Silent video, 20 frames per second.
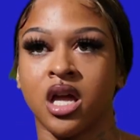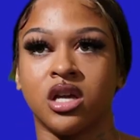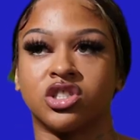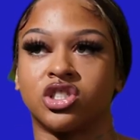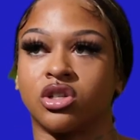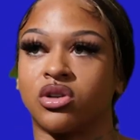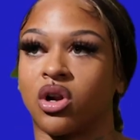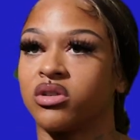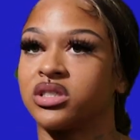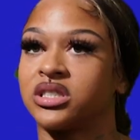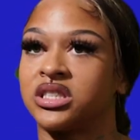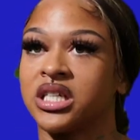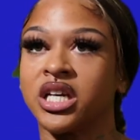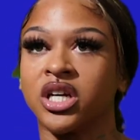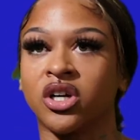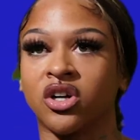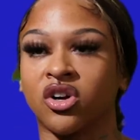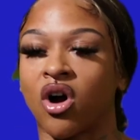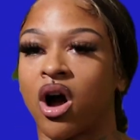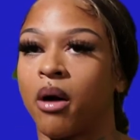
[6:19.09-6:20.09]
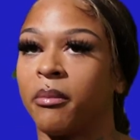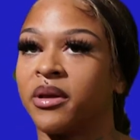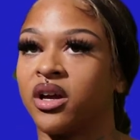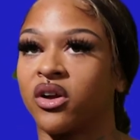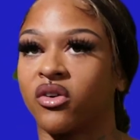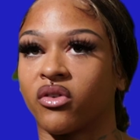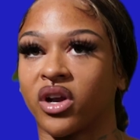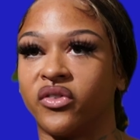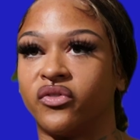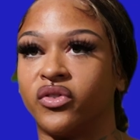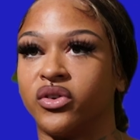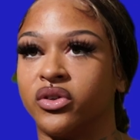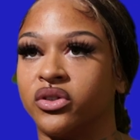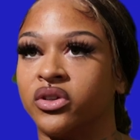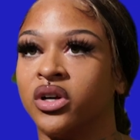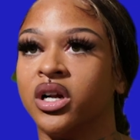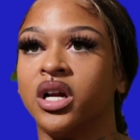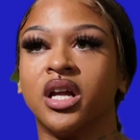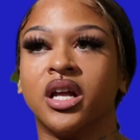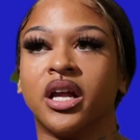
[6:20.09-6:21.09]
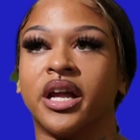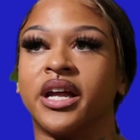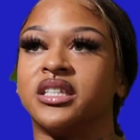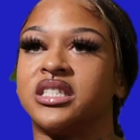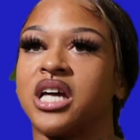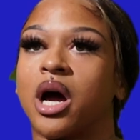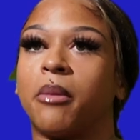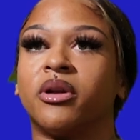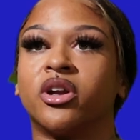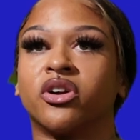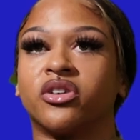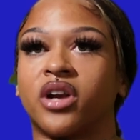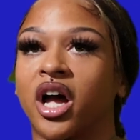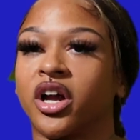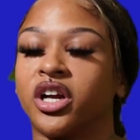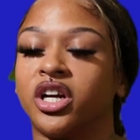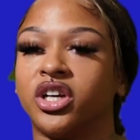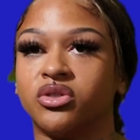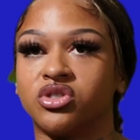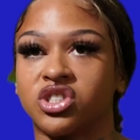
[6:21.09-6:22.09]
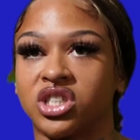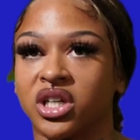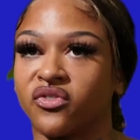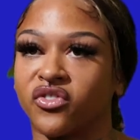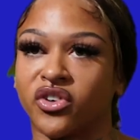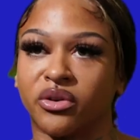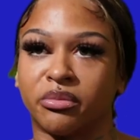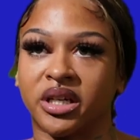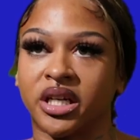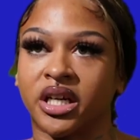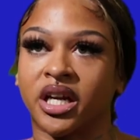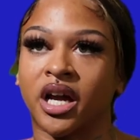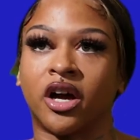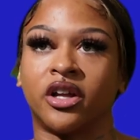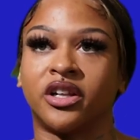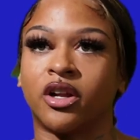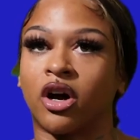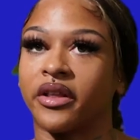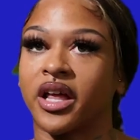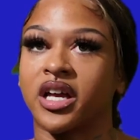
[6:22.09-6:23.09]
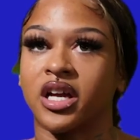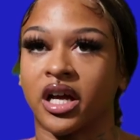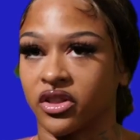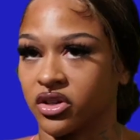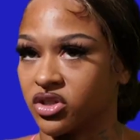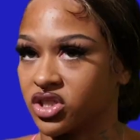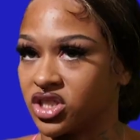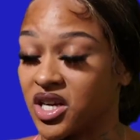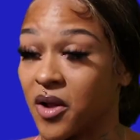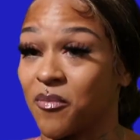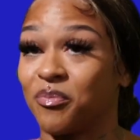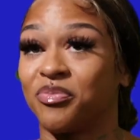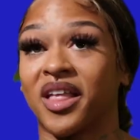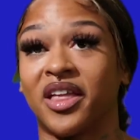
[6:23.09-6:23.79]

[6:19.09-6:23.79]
So don't sit here and call me ungrateful and tell me you're not gonna do shit for me and all that other shit.